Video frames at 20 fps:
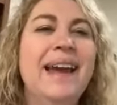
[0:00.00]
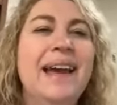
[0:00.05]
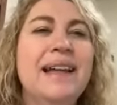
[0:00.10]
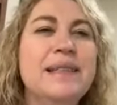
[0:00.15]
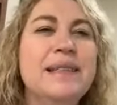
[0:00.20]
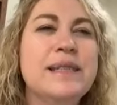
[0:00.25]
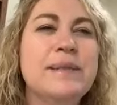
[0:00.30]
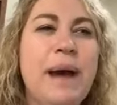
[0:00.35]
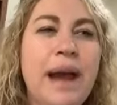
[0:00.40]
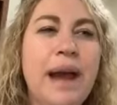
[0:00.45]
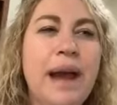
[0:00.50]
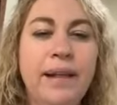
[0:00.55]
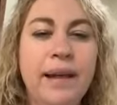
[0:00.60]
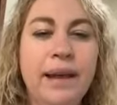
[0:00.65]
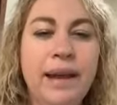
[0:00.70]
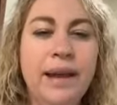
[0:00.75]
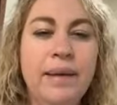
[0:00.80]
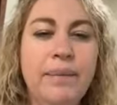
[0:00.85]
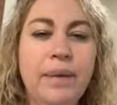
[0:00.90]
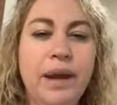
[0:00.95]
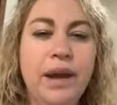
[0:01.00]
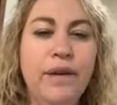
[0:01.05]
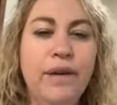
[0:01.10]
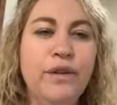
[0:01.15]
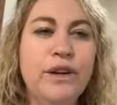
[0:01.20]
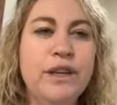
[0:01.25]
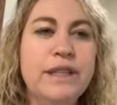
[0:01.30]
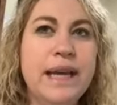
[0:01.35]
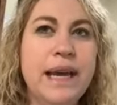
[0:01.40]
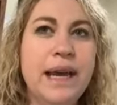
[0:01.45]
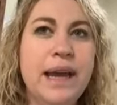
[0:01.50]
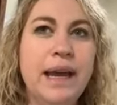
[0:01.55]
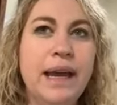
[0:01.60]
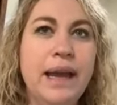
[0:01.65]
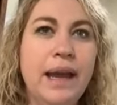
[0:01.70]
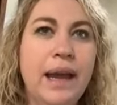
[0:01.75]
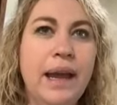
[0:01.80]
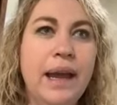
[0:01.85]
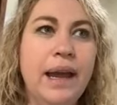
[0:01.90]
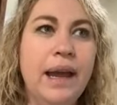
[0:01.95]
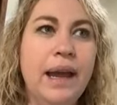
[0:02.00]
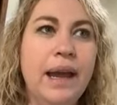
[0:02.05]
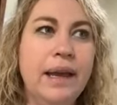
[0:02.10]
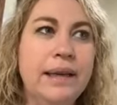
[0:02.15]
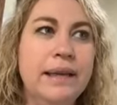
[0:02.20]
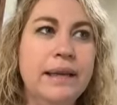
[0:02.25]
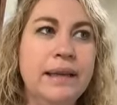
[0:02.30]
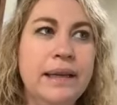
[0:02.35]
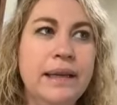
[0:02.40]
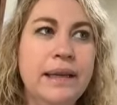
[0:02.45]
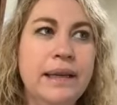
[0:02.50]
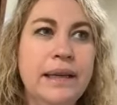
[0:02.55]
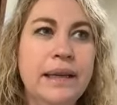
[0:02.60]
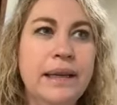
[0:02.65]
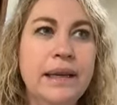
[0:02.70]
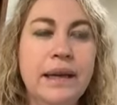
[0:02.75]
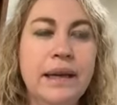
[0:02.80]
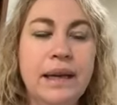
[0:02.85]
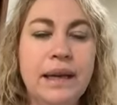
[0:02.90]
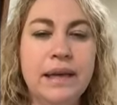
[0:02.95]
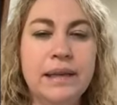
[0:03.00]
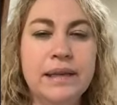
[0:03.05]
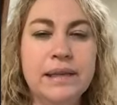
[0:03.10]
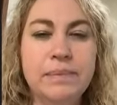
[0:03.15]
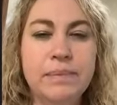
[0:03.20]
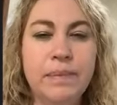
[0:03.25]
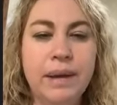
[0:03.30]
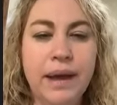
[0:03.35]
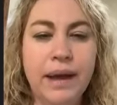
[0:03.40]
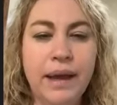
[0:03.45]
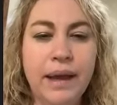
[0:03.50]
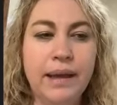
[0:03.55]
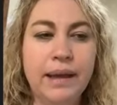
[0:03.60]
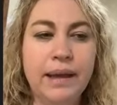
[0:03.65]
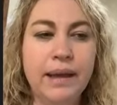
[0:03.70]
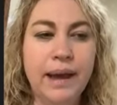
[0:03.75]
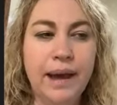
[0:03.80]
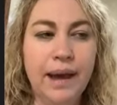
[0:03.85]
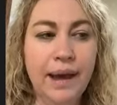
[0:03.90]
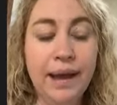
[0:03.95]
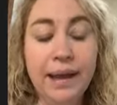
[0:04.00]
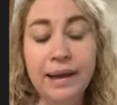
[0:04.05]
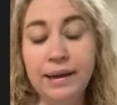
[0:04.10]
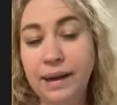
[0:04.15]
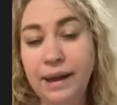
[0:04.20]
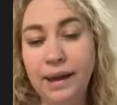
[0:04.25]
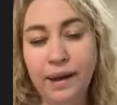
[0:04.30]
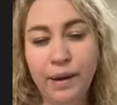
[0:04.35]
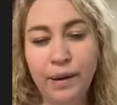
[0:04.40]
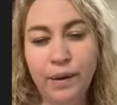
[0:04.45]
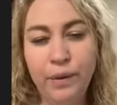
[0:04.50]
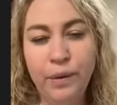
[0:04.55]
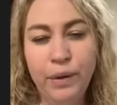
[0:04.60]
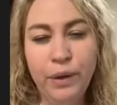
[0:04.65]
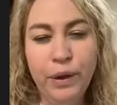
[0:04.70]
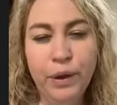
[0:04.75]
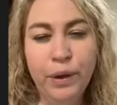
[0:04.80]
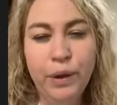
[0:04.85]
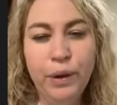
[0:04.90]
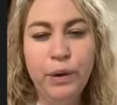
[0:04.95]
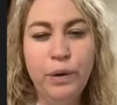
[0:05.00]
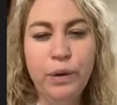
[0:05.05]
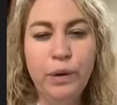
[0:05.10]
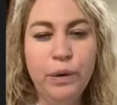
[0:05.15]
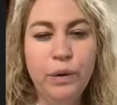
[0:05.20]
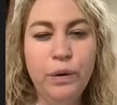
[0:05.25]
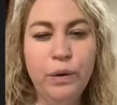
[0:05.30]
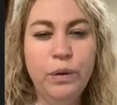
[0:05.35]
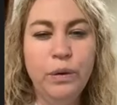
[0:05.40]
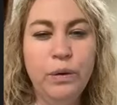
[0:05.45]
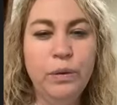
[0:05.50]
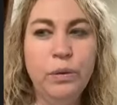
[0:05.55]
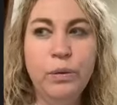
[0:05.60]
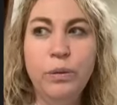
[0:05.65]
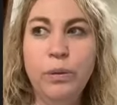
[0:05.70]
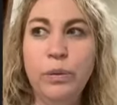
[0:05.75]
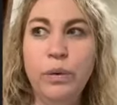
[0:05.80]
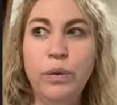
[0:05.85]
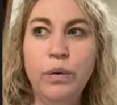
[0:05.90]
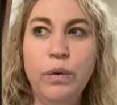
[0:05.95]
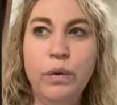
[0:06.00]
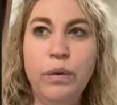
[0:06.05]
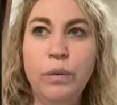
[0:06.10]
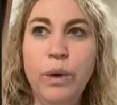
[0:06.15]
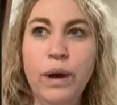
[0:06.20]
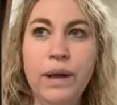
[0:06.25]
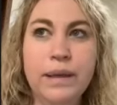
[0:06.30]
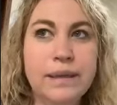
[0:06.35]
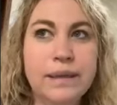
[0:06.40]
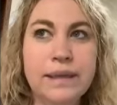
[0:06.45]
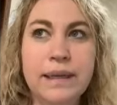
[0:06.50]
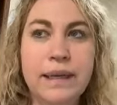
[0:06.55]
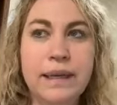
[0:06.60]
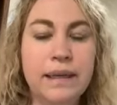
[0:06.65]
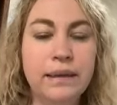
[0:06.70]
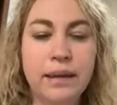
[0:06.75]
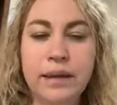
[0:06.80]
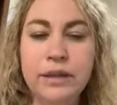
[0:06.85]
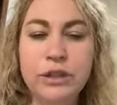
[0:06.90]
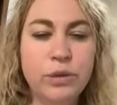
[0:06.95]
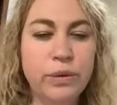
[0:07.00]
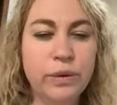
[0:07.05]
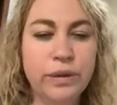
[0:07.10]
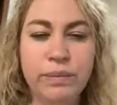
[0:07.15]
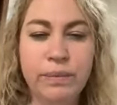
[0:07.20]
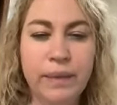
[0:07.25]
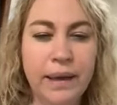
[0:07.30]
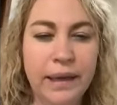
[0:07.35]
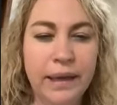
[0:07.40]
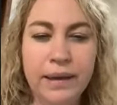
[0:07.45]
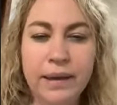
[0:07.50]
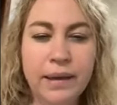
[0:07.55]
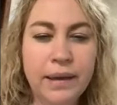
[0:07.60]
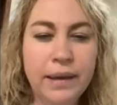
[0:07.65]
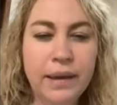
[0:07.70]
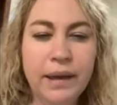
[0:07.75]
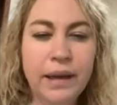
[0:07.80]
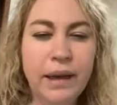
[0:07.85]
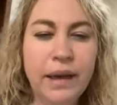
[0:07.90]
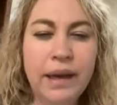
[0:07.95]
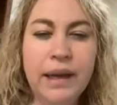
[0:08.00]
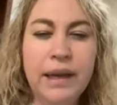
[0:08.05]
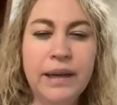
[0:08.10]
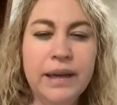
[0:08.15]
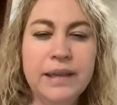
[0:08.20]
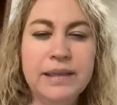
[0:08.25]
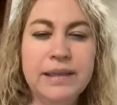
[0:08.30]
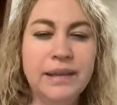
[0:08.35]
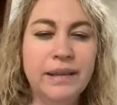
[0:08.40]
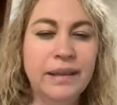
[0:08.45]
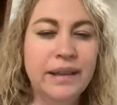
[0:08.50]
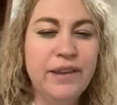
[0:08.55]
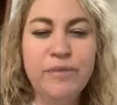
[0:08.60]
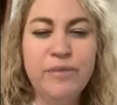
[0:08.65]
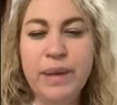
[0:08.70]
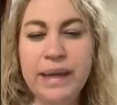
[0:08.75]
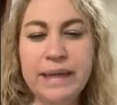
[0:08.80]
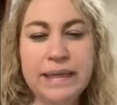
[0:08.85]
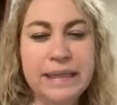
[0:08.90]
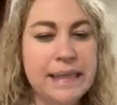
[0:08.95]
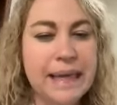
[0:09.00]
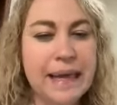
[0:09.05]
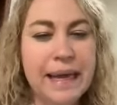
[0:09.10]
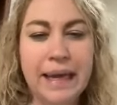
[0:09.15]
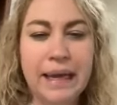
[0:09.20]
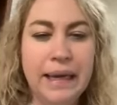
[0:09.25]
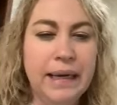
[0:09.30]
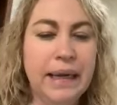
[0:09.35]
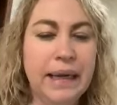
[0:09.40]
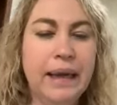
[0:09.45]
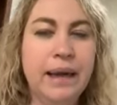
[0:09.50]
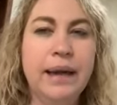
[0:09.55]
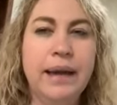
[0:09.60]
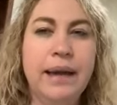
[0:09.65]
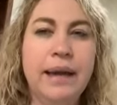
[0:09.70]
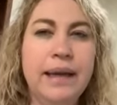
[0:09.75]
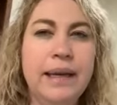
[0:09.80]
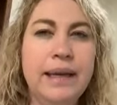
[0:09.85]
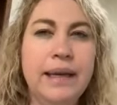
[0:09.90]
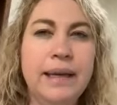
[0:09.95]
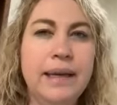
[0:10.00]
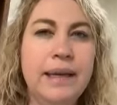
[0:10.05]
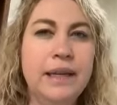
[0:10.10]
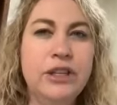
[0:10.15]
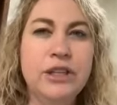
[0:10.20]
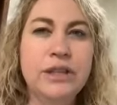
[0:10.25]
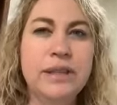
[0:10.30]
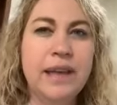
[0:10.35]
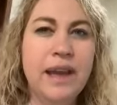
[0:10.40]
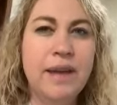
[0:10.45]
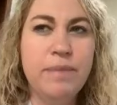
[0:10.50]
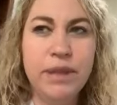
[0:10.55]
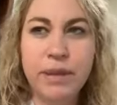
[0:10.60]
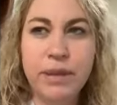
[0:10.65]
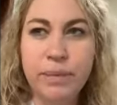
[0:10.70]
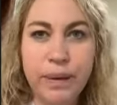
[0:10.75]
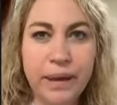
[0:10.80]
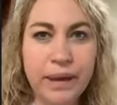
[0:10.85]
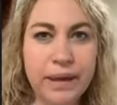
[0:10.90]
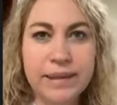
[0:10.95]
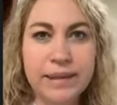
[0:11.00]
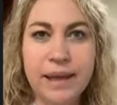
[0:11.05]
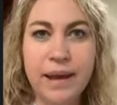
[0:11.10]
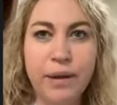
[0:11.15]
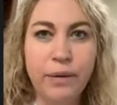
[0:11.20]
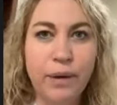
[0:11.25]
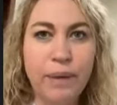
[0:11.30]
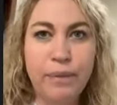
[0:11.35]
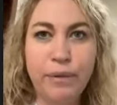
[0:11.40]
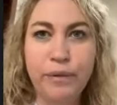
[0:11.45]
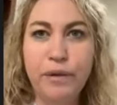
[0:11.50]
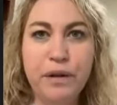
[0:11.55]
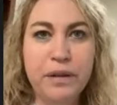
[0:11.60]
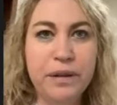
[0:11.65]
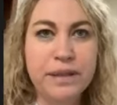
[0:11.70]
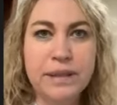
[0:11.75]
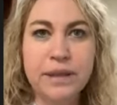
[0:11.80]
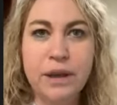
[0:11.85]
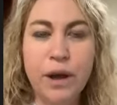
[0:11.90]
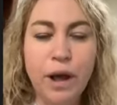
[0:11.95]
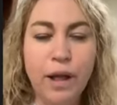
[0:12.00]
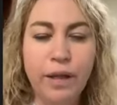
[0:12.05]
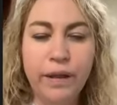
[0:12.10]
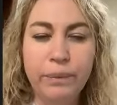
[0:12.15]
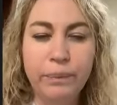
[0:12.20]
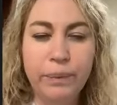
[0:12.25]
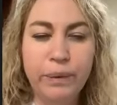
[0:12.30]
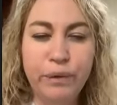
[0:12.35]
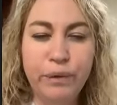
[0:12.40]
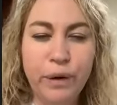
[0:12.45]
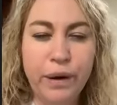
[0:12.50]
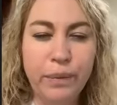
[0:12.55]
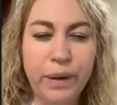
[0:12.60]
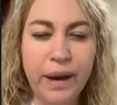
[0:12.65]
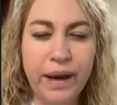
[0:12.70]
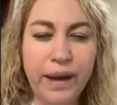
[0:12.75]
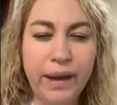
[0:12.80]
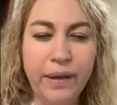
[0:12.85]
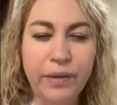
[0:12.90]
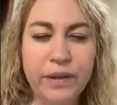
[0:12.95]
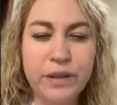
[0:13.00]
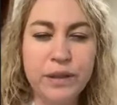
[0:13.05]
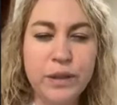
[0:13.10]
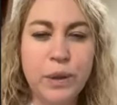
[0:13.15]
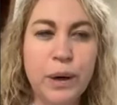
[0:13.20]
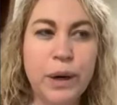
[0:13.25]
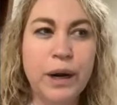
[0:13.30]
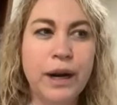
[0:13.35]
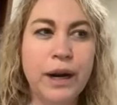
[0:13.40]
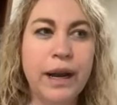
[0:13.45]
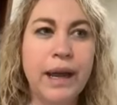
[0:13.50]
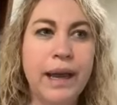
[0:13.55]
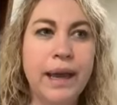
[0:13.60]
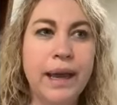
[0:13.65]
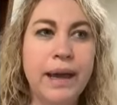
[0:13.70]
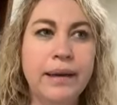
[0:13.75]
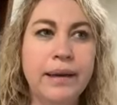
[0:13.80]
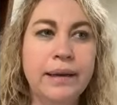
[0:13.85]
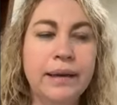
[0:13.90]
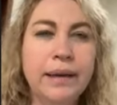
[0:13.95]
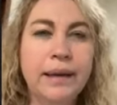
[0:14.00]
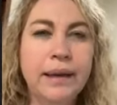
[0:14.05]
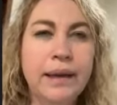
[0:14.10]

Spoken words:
and smile at him every day. And he is my guy now who wants to eat lunch with me. He doesn't leave my side. He just gave me the biggest hug right before this call and before he ran out the door, and